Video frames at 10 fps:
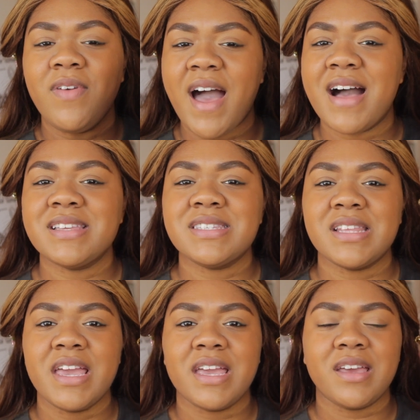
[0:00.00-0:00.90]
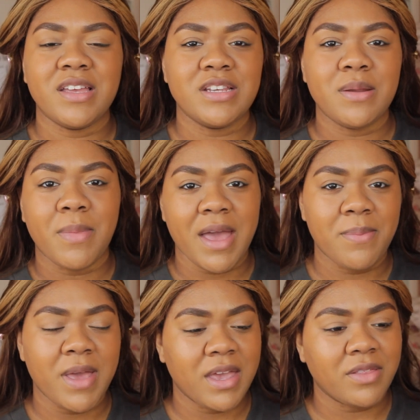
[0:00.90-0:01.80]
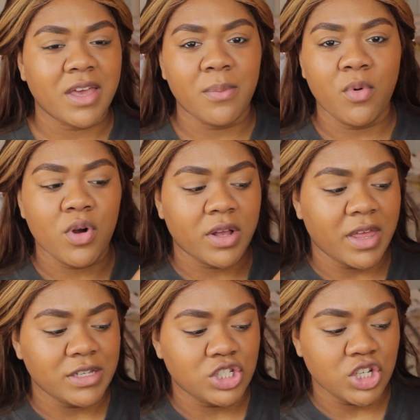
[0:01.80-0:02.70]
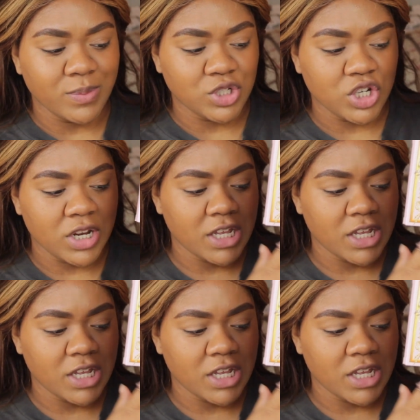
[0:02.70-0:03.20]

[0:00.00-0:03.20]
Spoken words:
has, like, in my opinion, like a more Egyptian